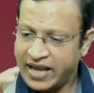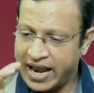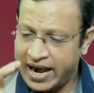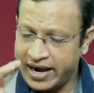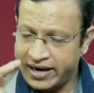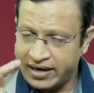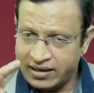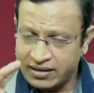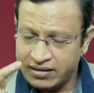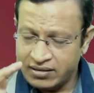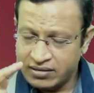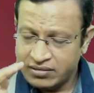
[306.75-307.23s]

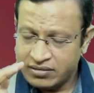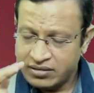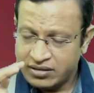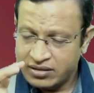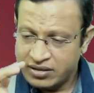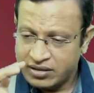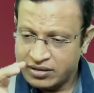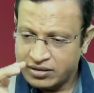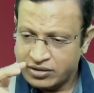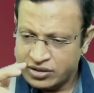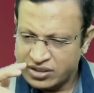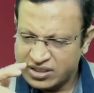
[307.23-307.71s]
and
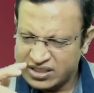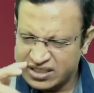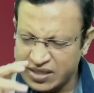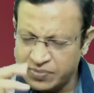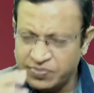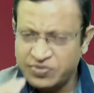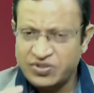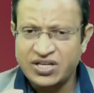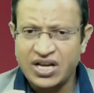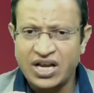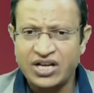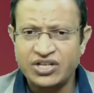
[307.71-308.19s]

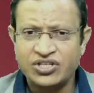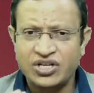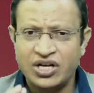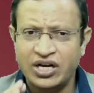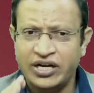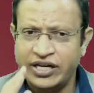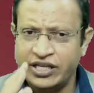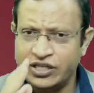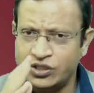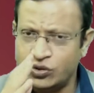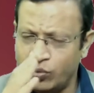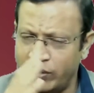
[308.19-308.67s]

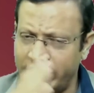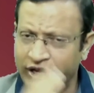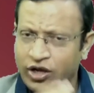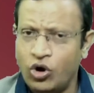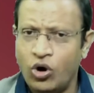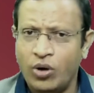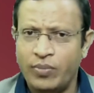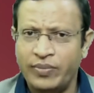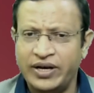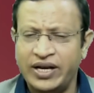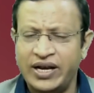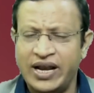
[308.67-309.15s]
substantiality is very
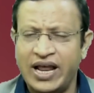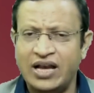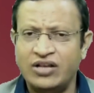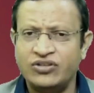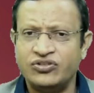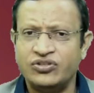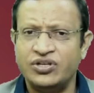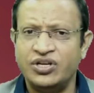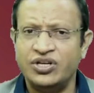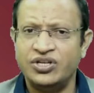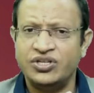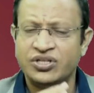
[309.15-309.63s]
common in
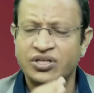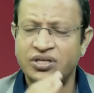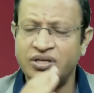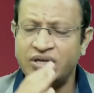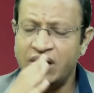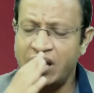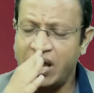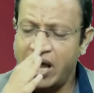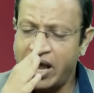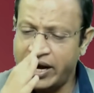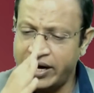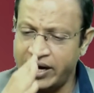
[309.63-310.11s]
hallucination,